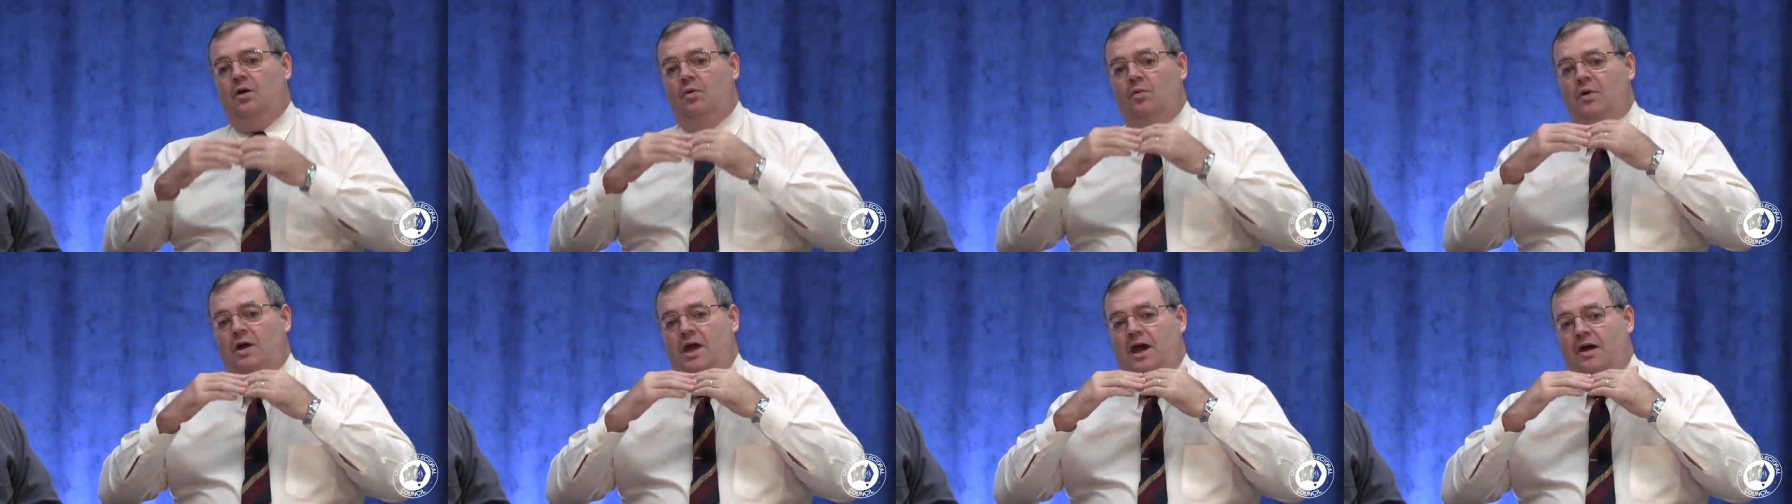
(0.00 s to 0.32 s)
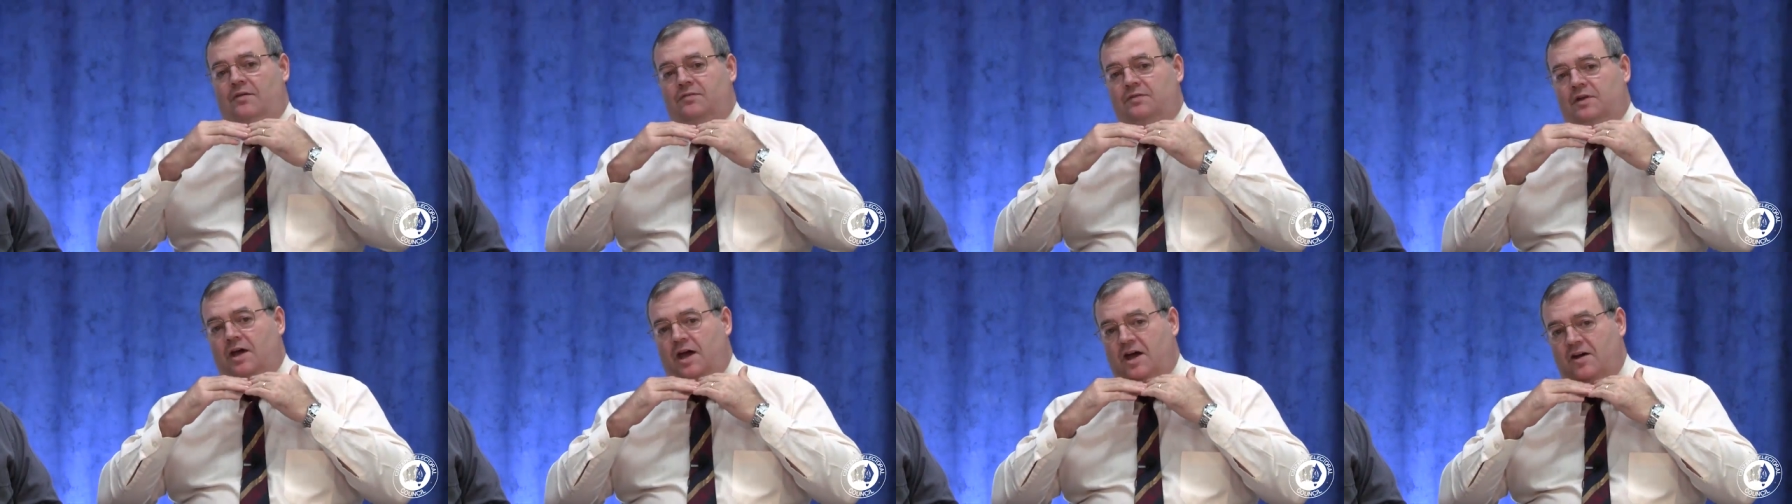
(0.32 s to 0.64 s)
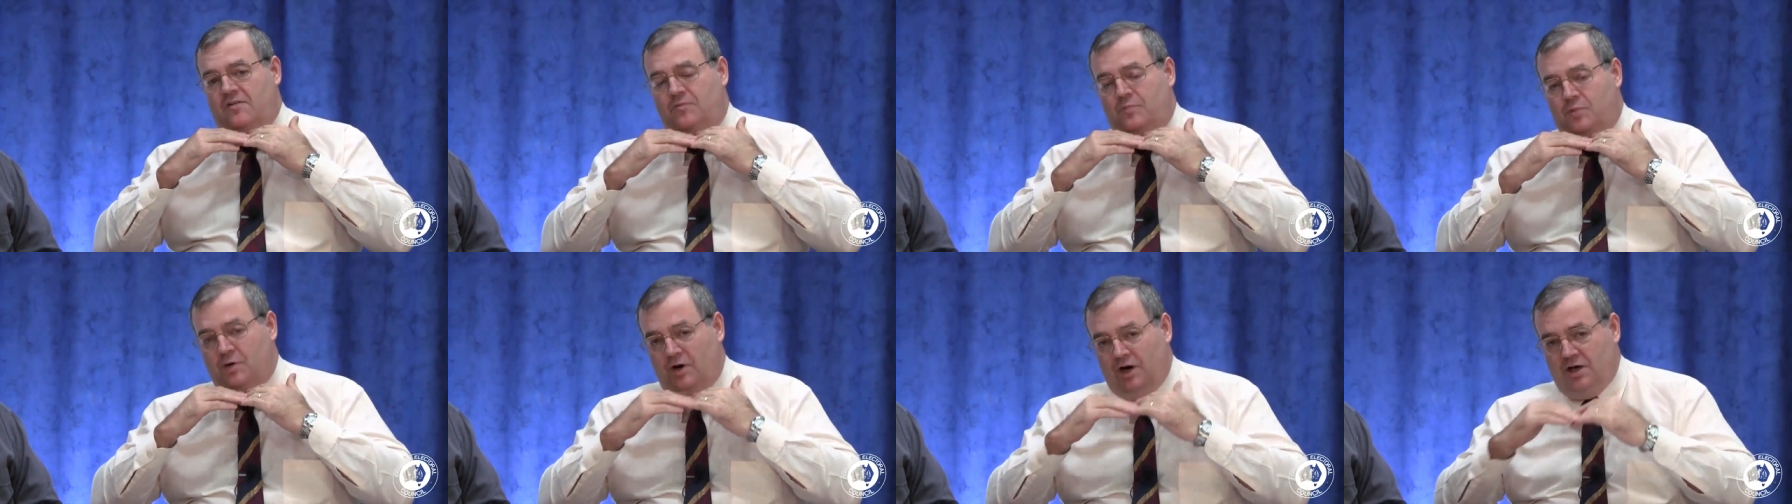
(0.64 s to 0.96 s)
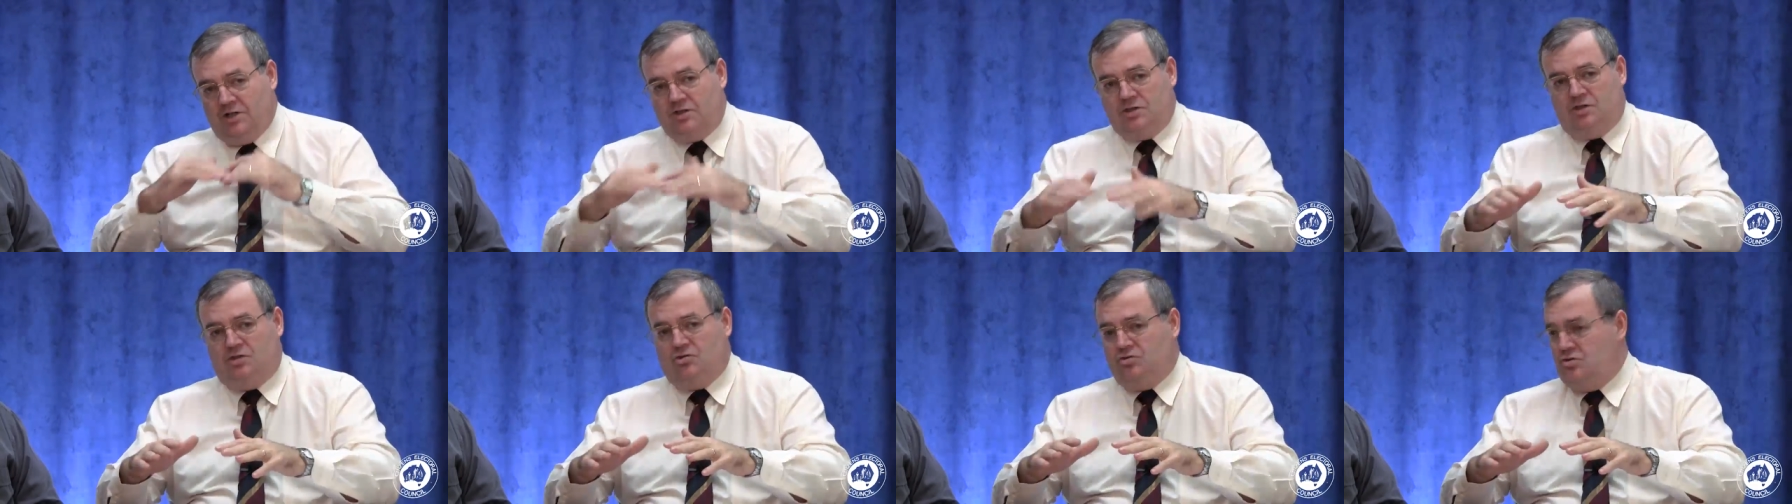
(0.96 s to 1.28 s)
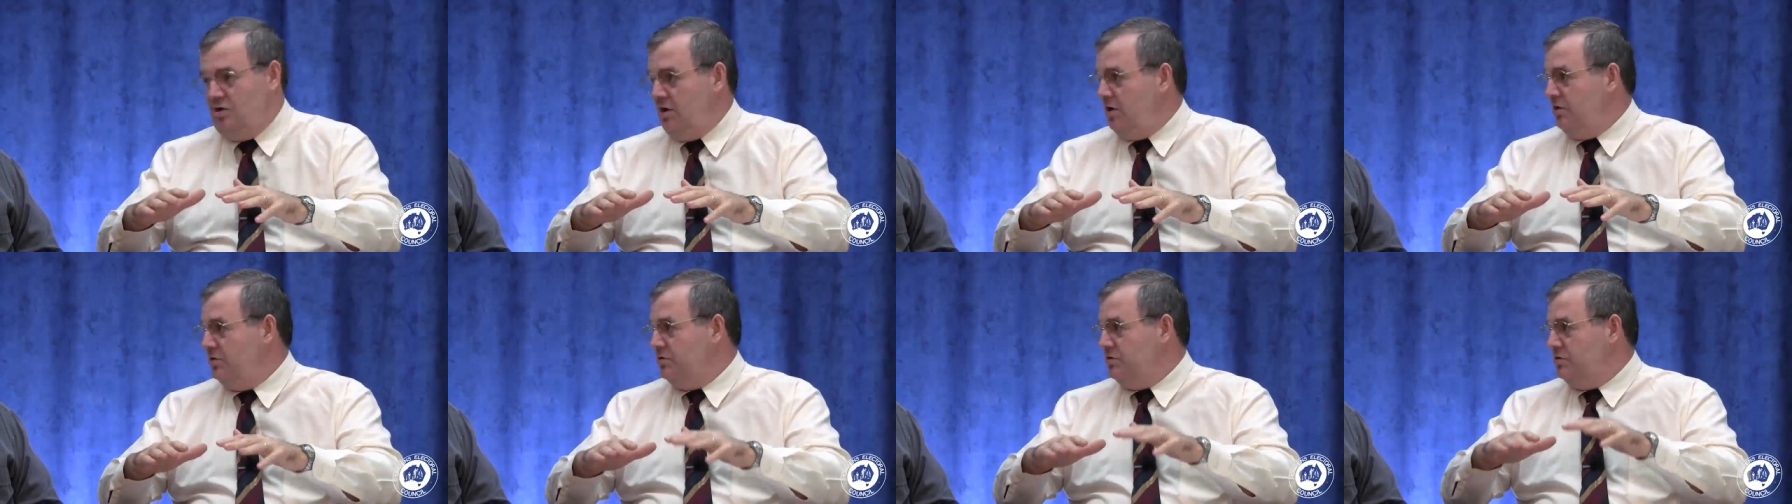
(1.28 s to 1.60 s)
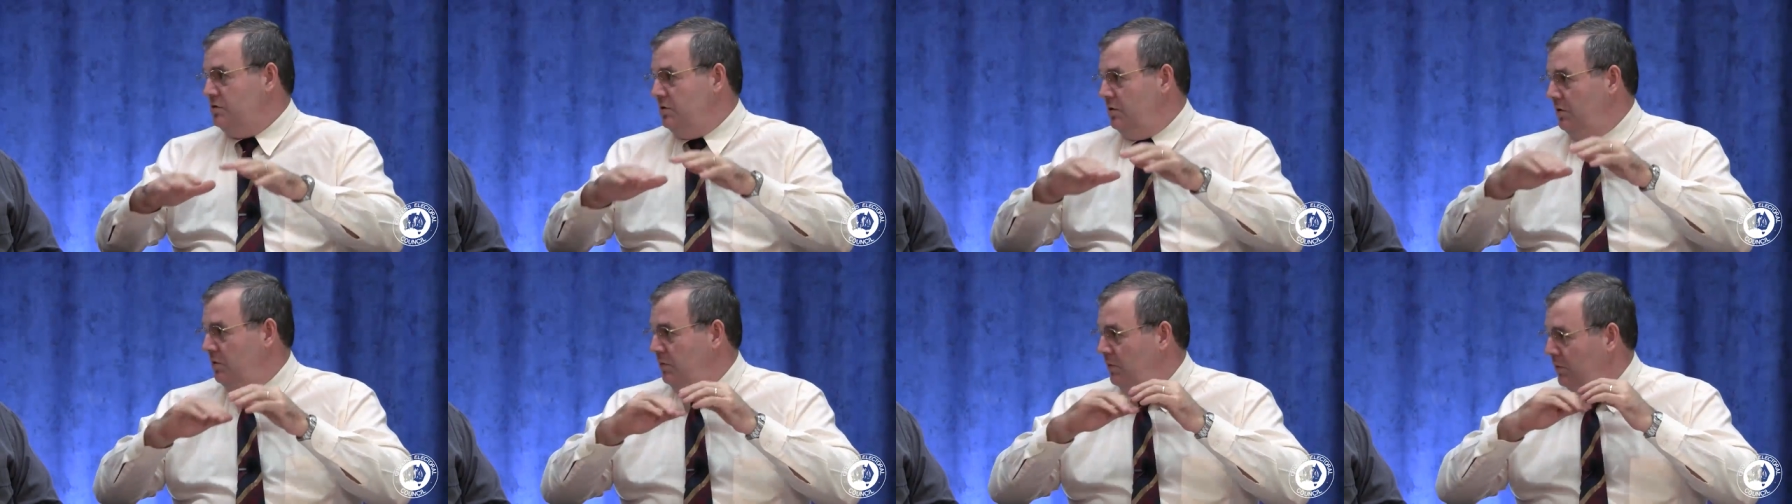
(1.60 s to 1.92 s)
we have to have price controls
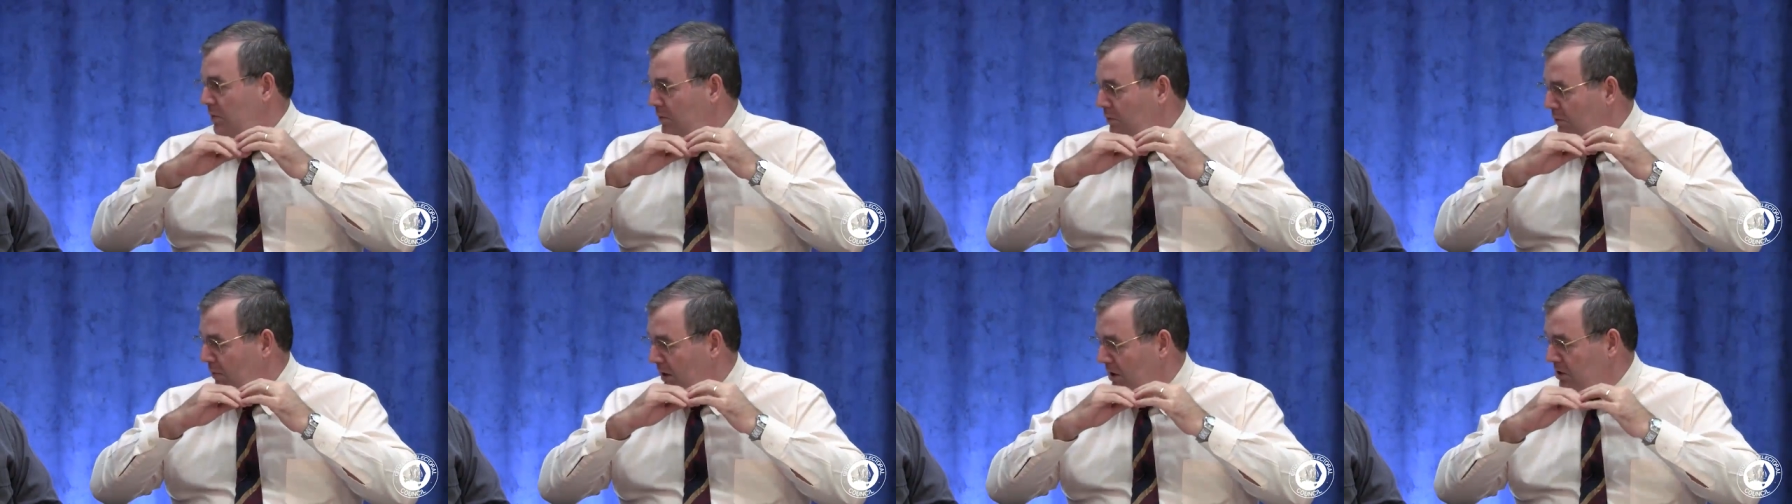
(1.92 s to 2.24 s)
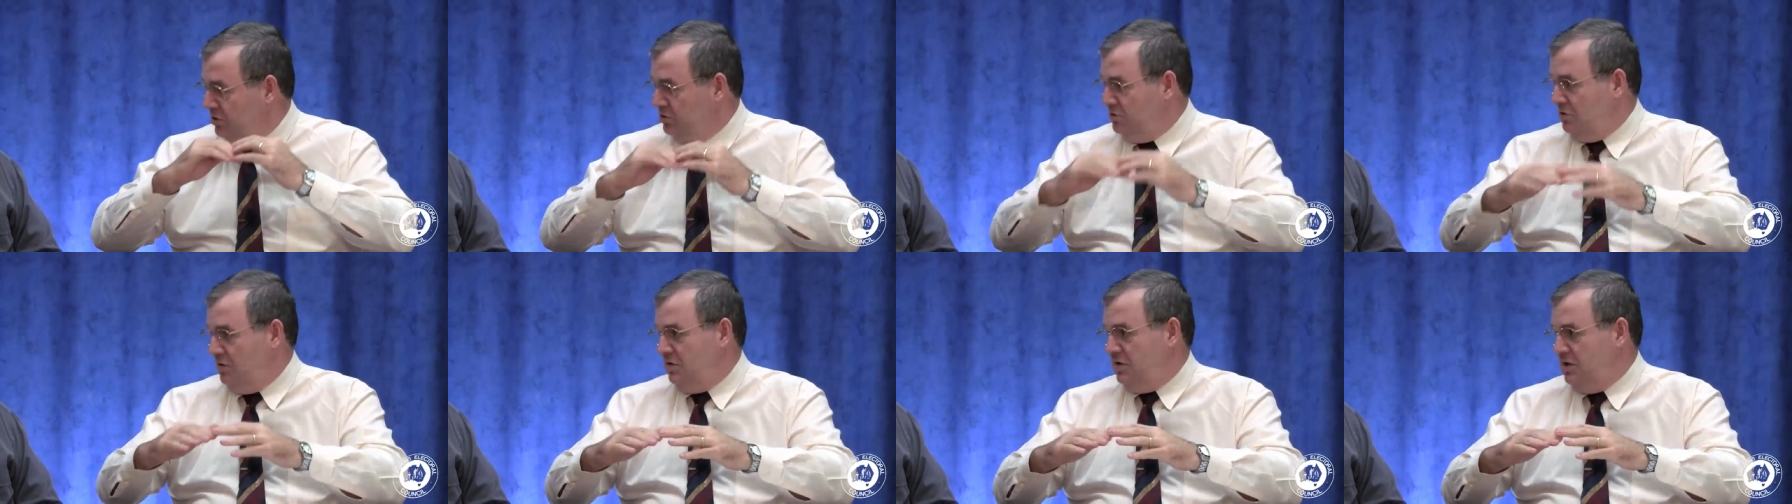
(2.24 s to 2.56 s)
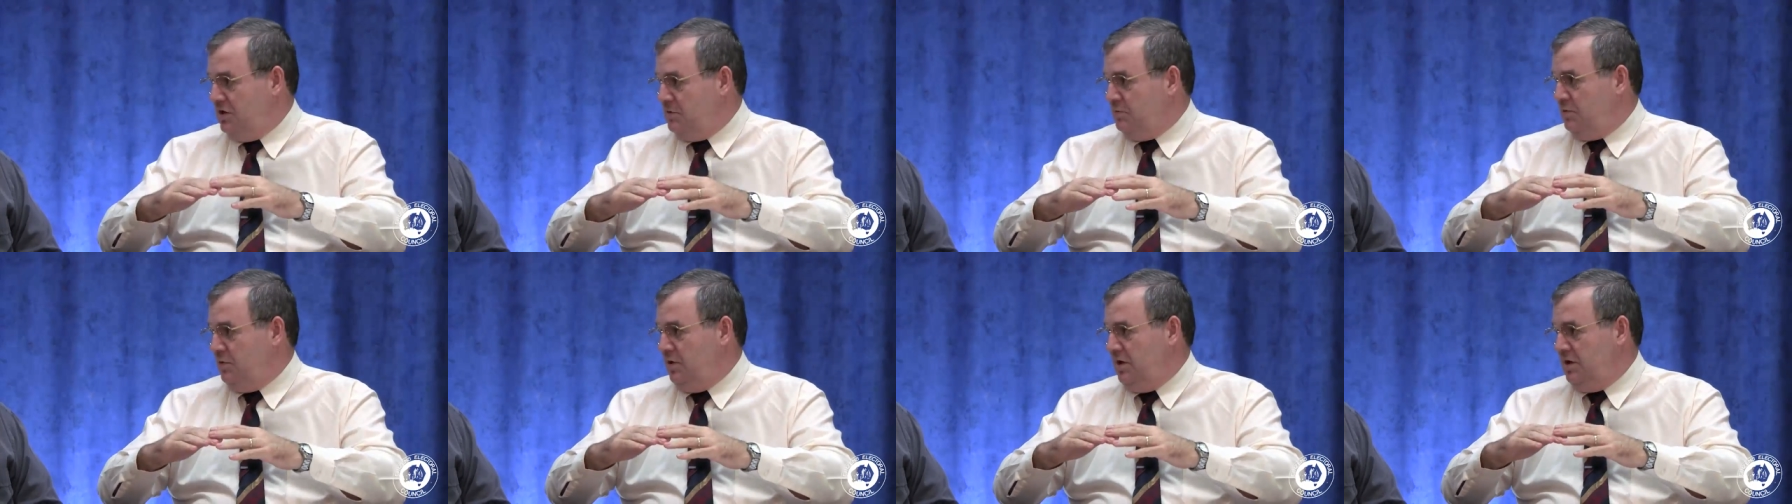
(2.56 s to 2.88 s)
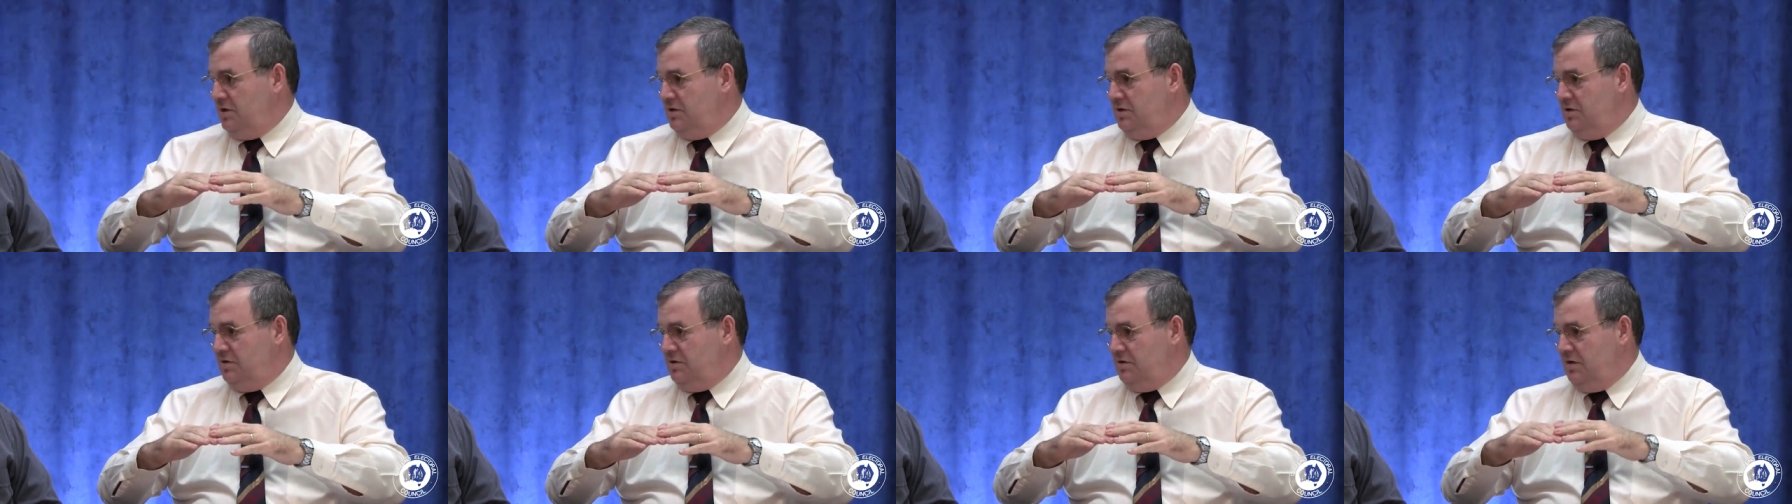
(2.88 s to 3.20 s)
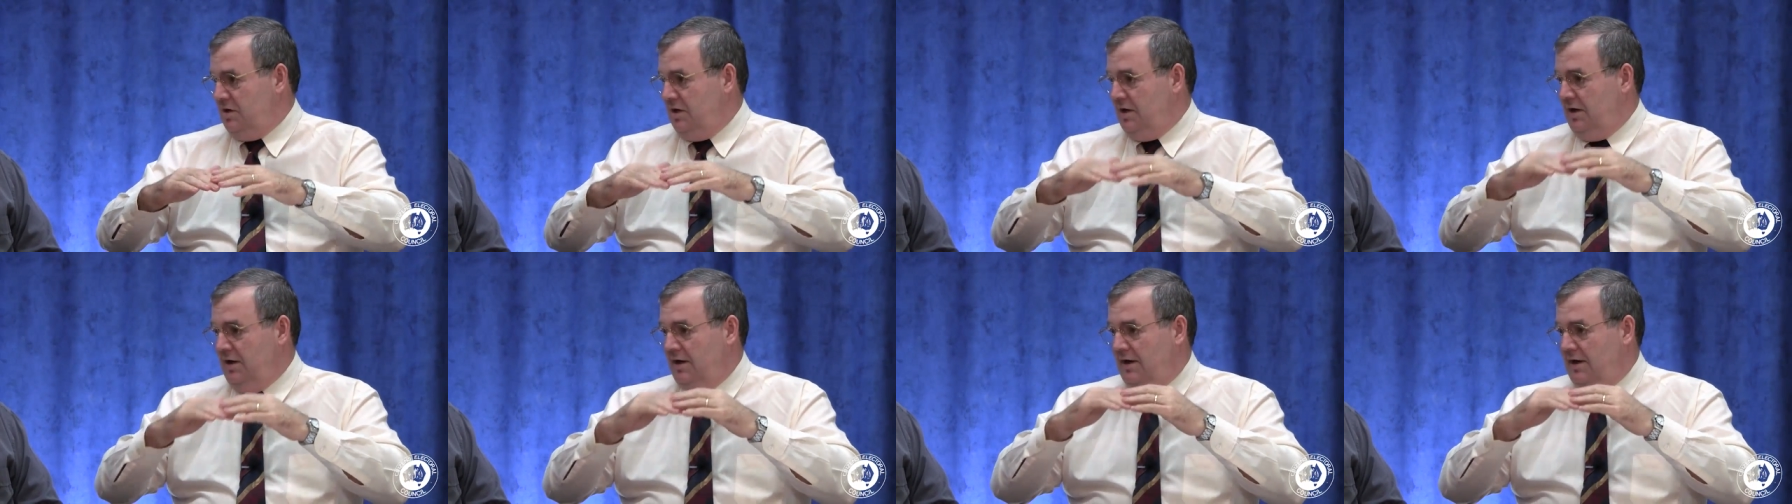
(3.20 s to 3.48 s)
to make sure that these prices